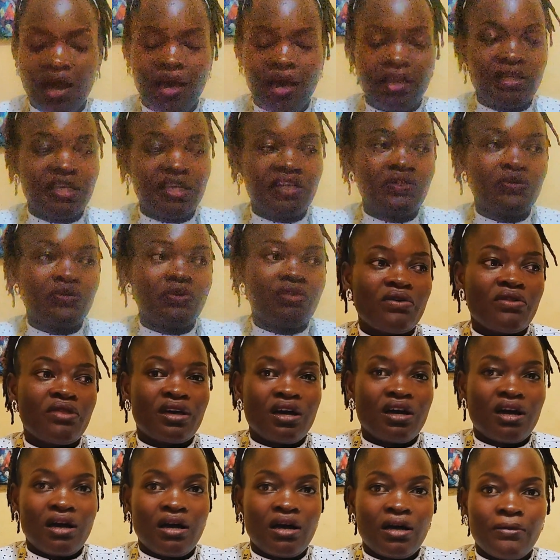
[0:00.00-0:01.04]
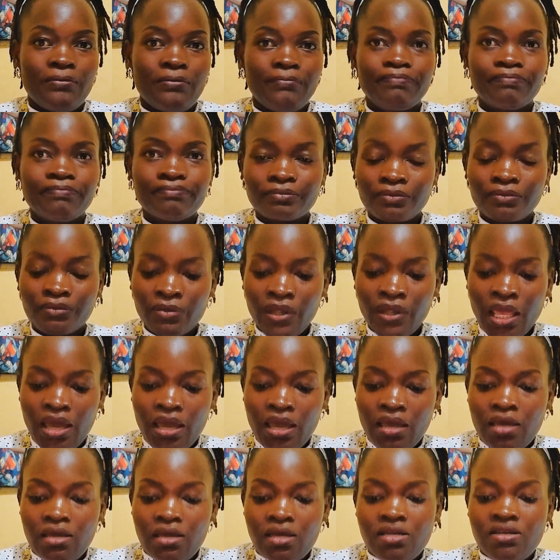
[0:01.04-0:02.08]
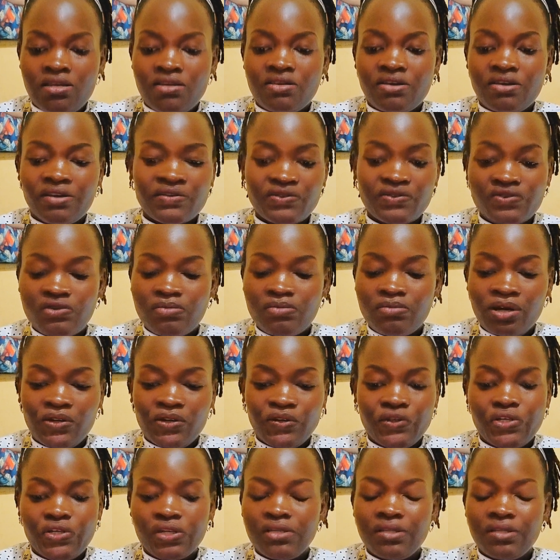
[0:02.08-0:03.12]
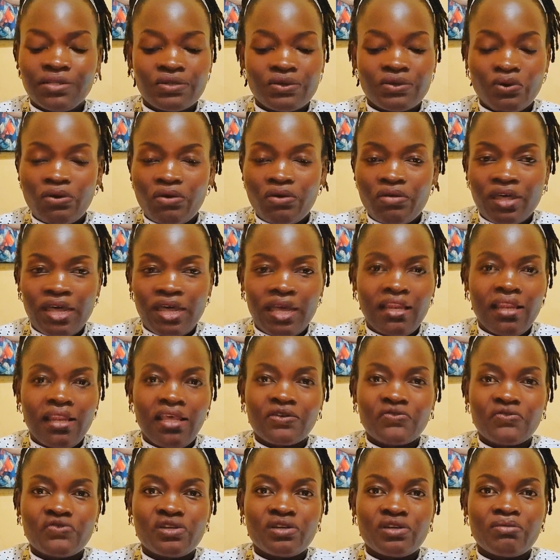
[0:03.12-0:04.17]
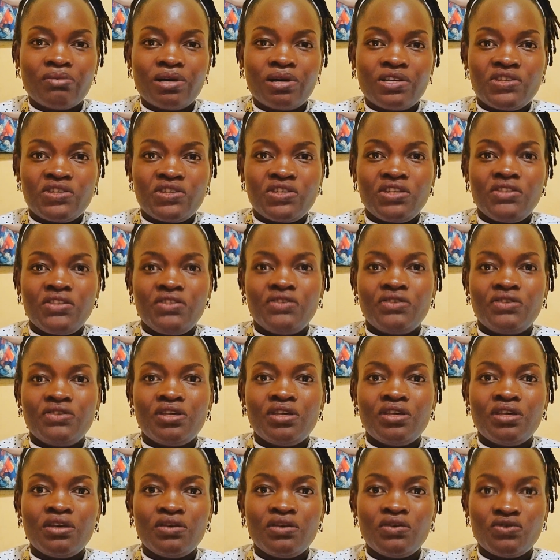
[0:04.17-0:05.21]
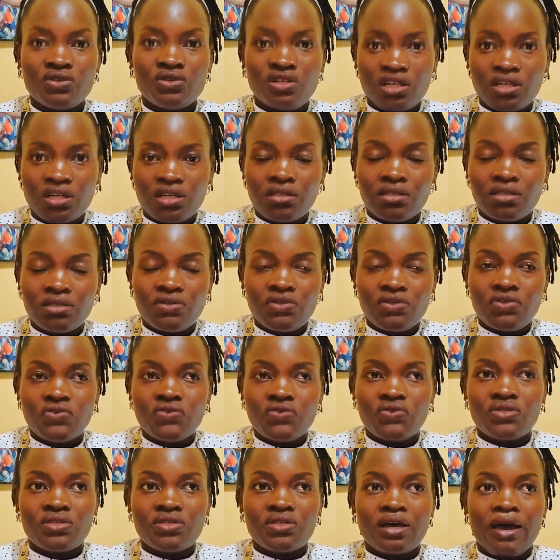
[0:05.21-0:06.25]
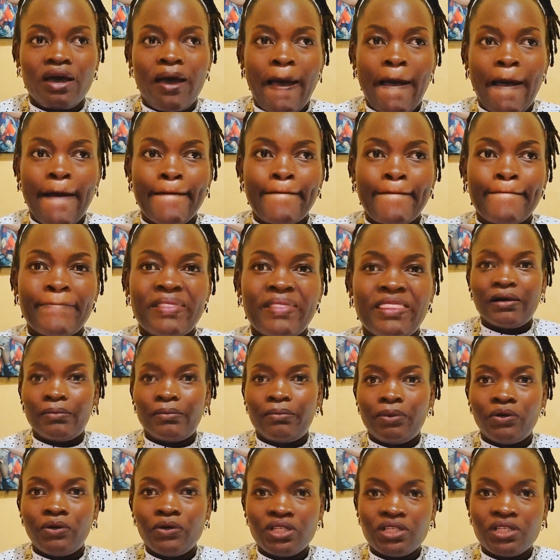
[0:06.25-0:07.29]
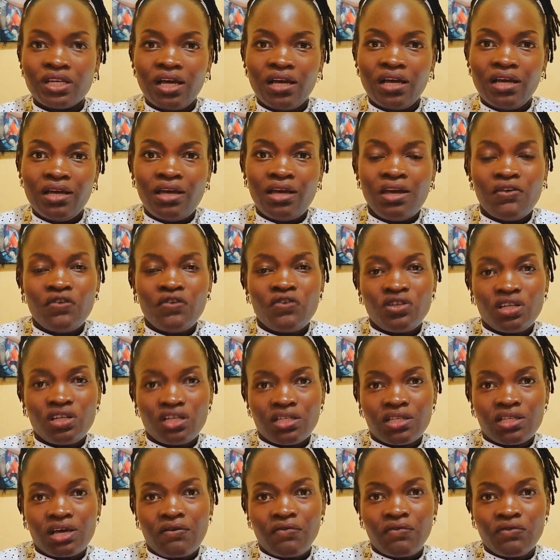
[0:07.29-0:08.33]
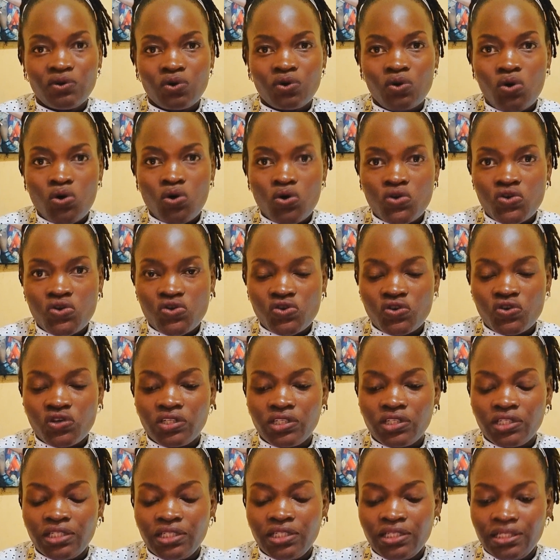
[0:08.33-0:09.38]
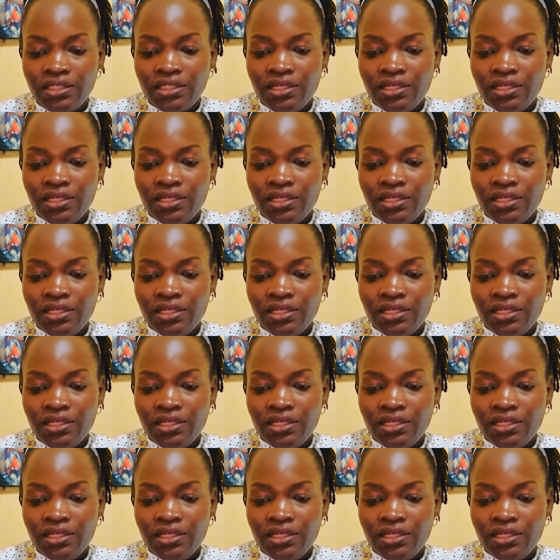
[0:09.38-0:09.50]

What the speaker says: and yet on the industrial machines or the electric machines, you just use the motor. You just have to control